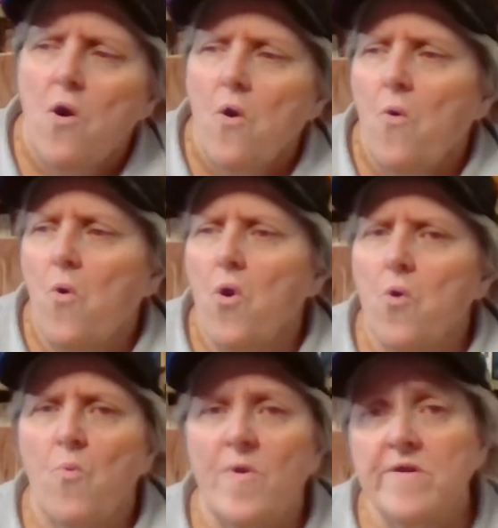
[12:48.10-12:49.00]
or
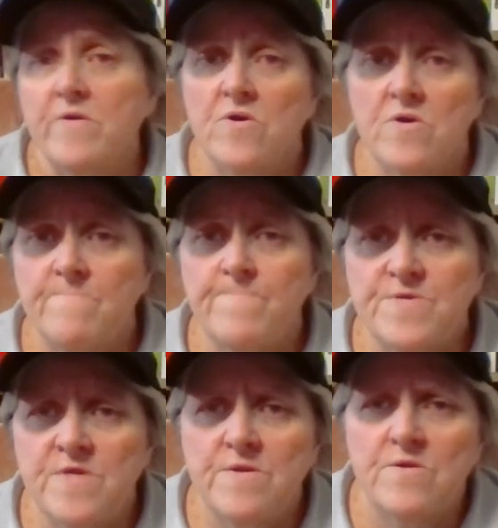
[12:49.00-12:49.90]
what you're cooking for
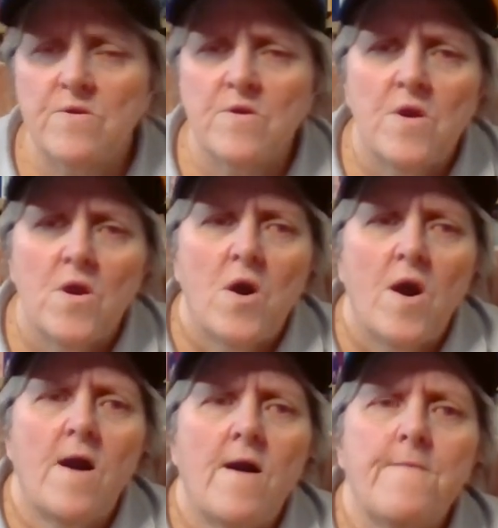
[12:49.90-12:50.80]
dinner.
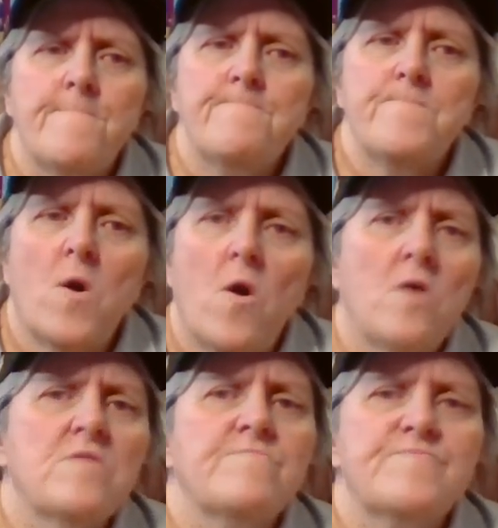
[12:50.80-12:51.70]
Um,
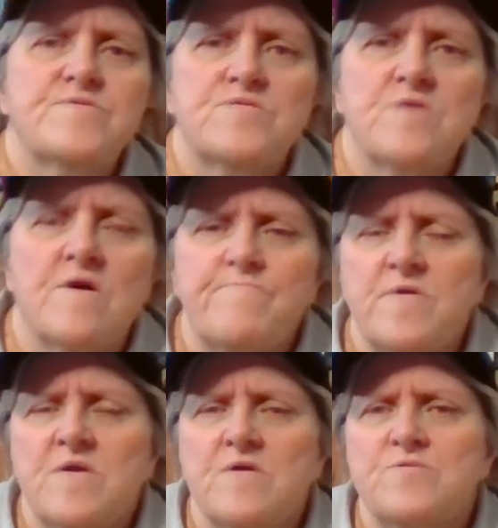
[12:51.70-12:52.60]
all of this stuff
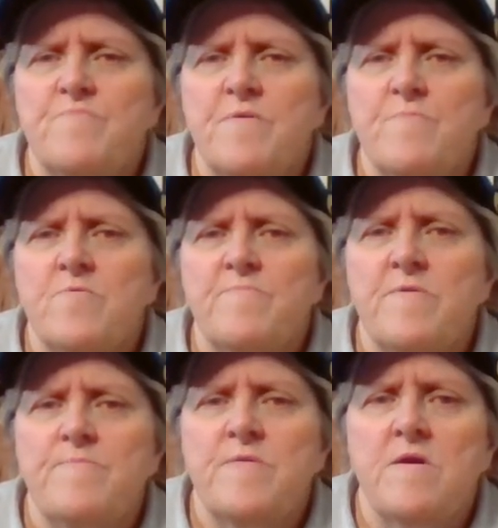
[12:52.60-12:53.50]
because people with
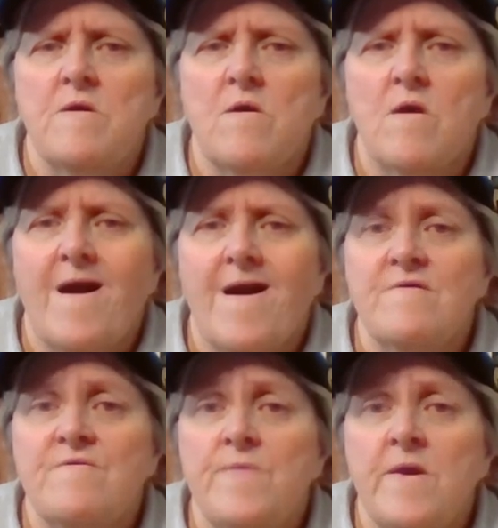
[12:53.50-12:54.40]
BPD are
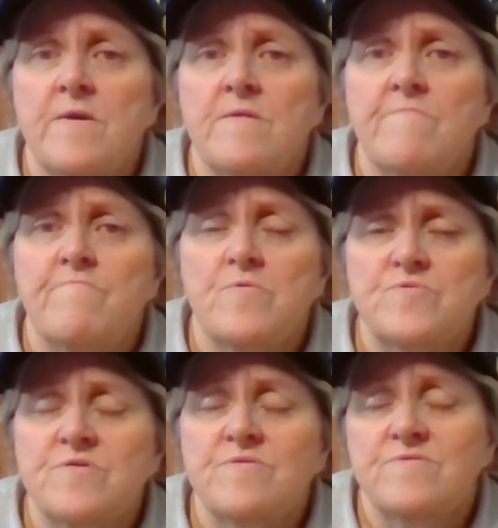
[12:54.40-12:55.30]
highly negative
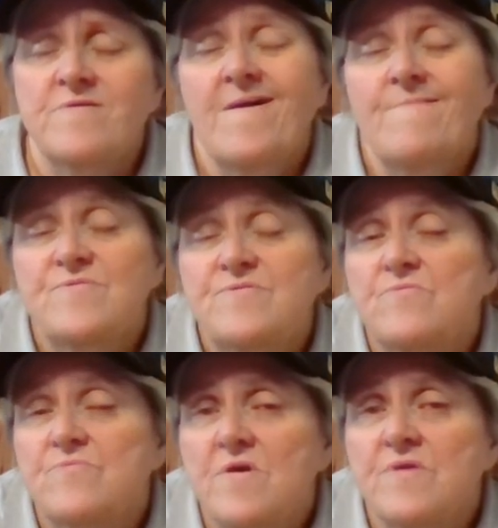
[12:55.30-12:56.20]
most of the time until
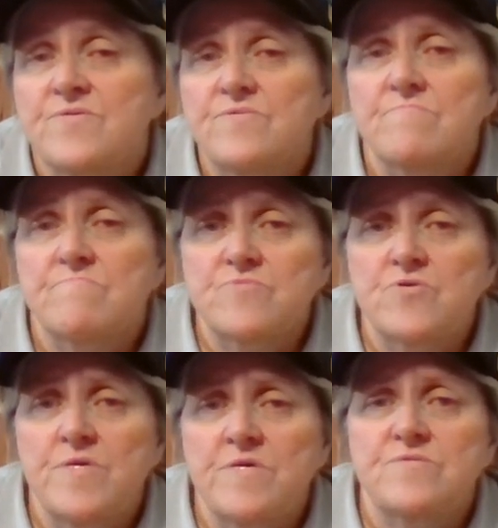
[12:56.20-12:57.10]
unless
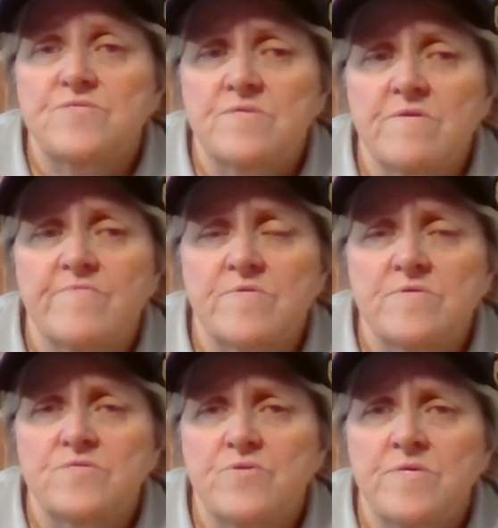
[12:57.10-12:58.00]
treated, significantly
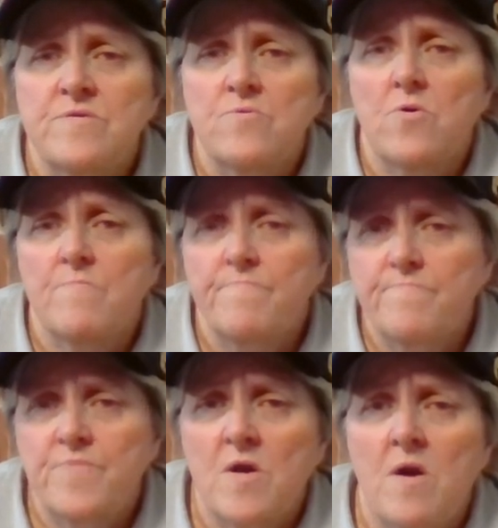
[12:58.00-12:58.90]
treated, or
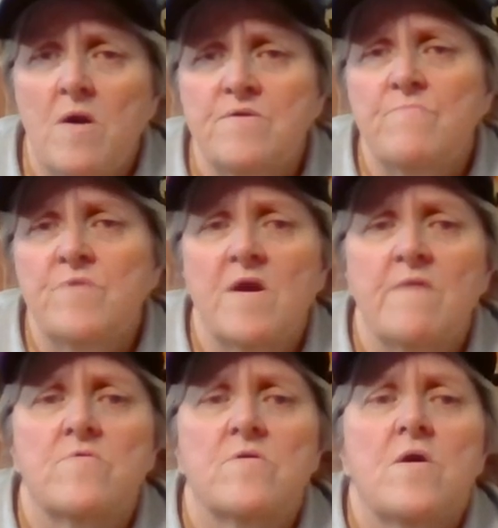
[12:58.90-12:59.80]
beyond and
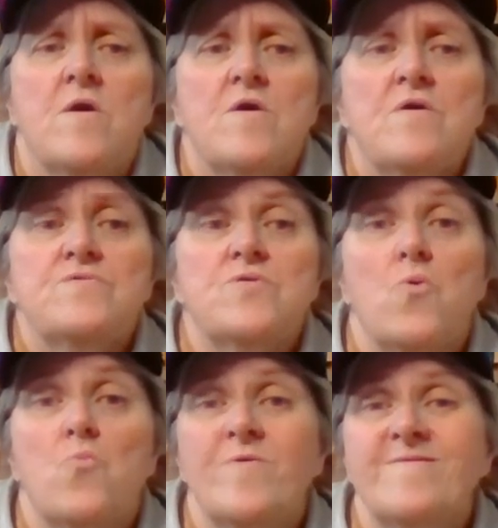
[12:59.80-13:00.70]
recovered. So,
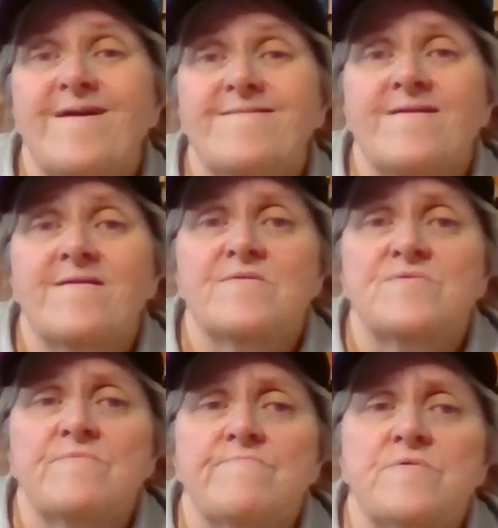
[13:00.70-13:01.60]
with that
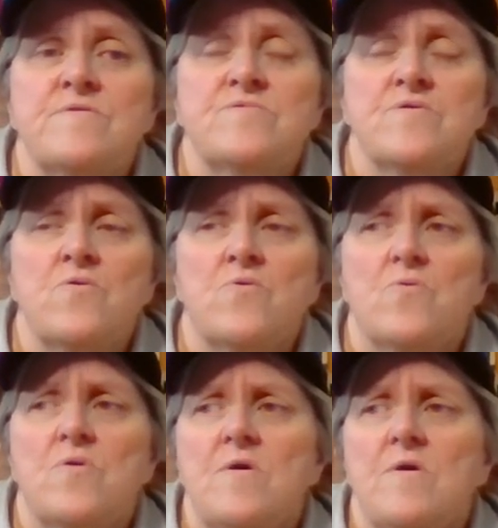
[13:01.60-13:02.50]
negativity,
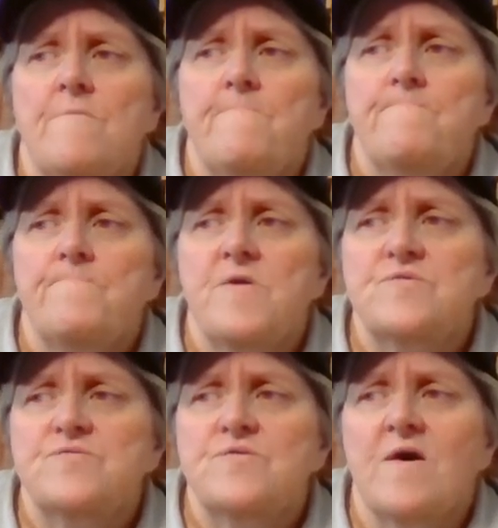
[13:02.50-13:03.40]
too,
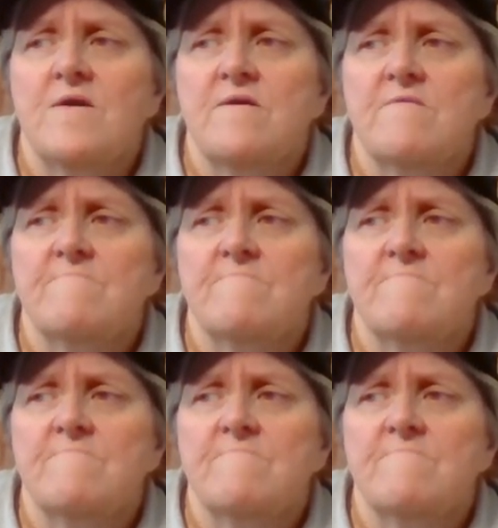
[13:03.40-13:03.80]
it's like